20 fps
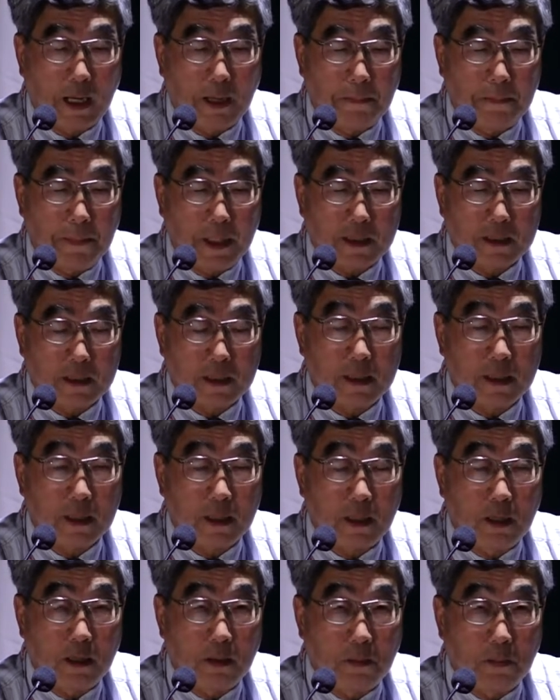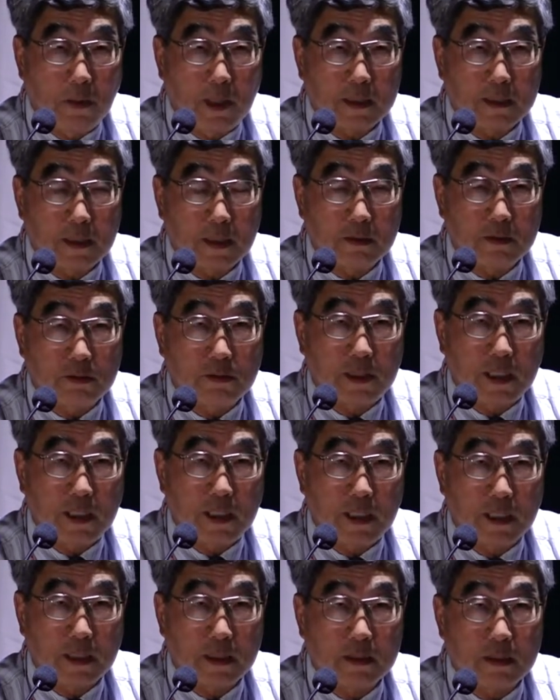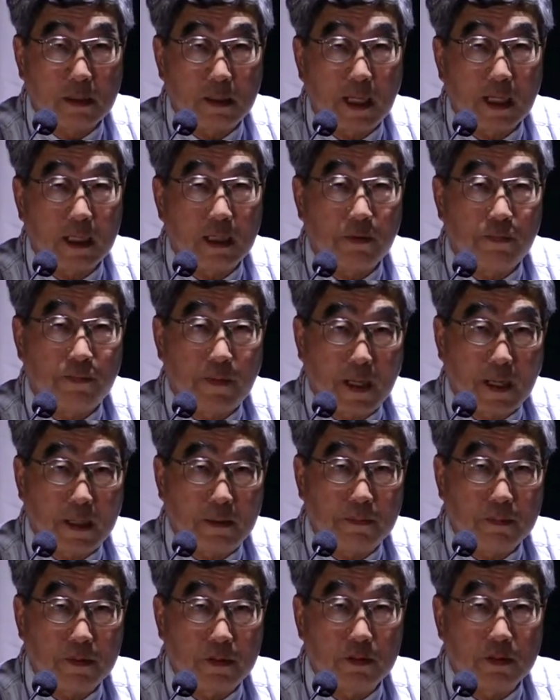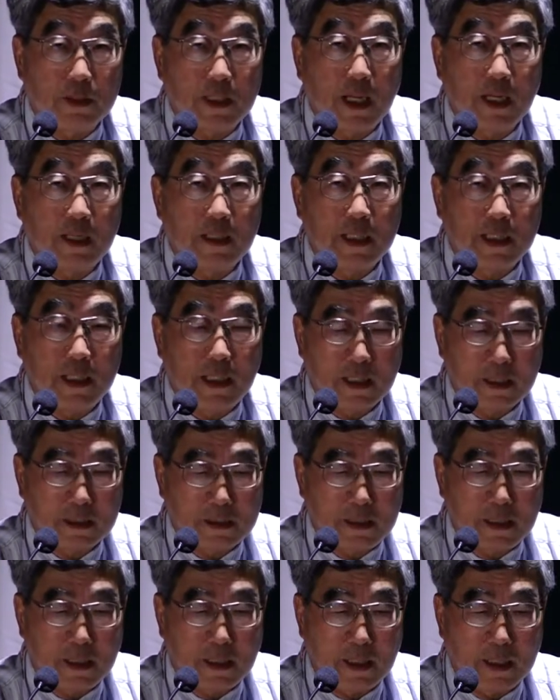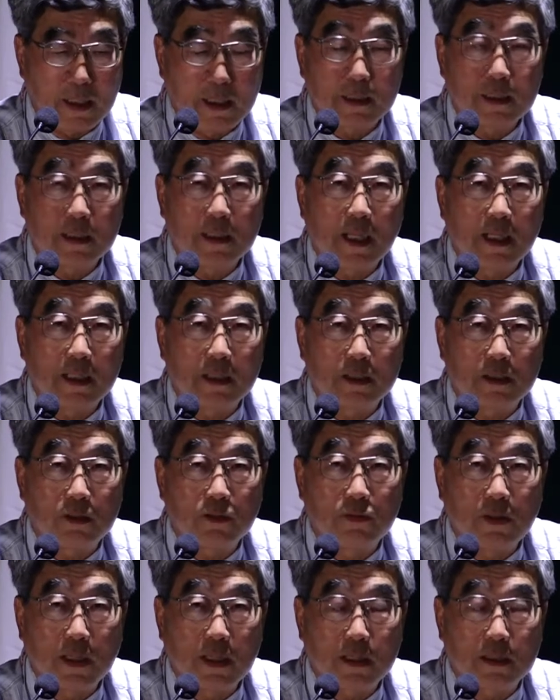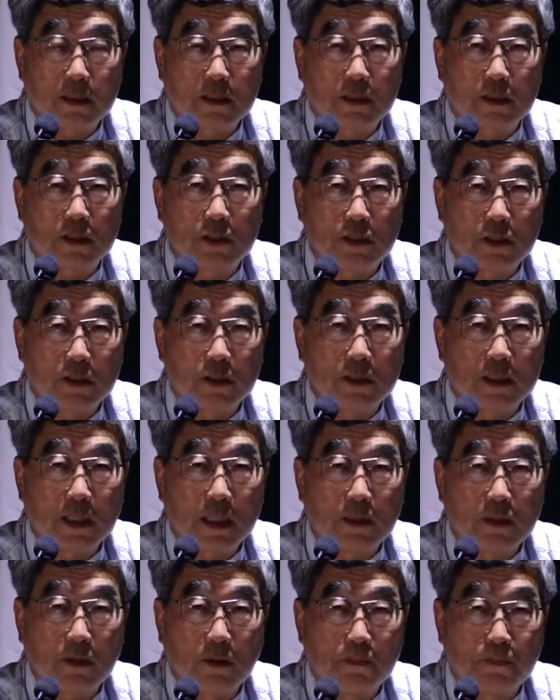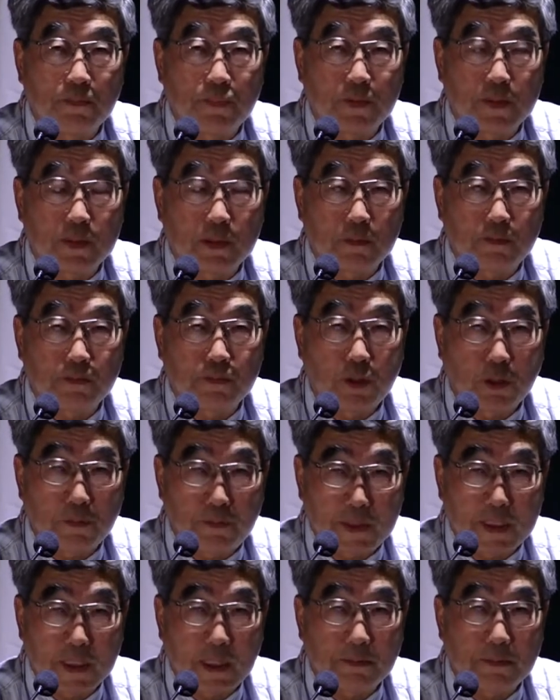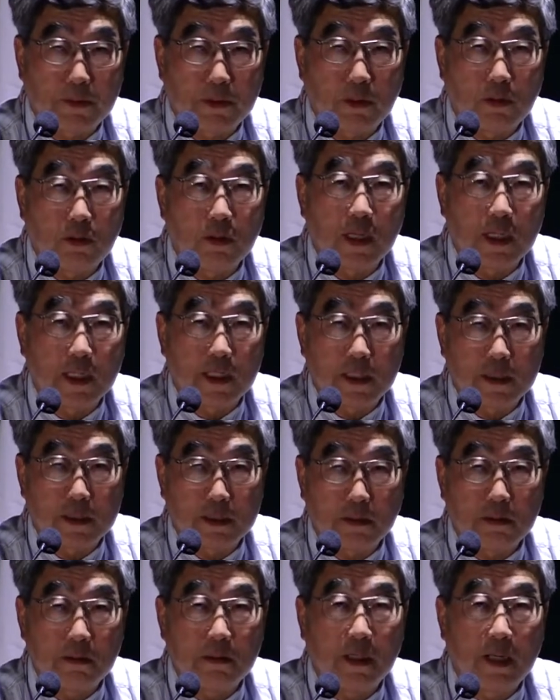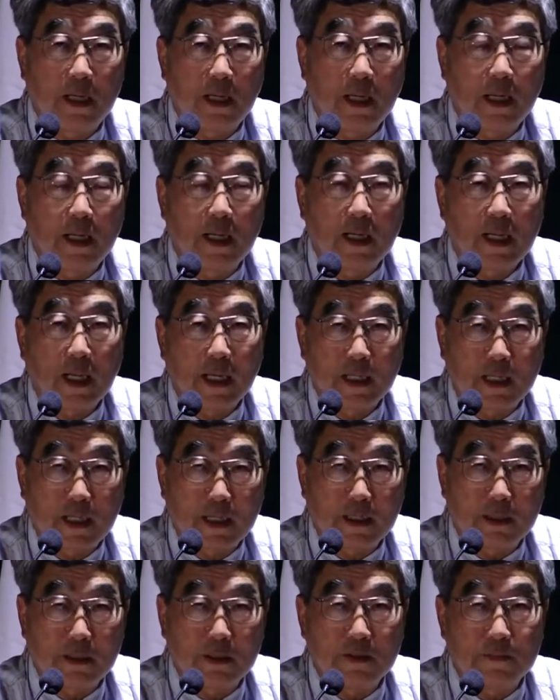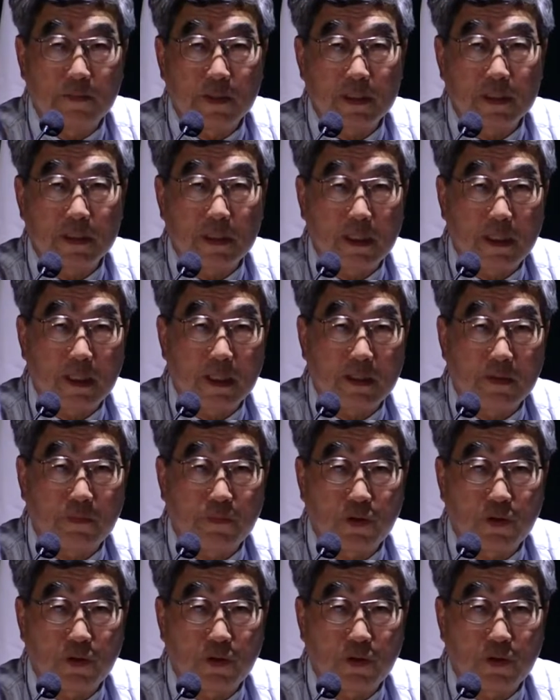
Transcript: But more than 3 years, like 5 to 10 years, it's nice to work through the non-profitable organization, like a university and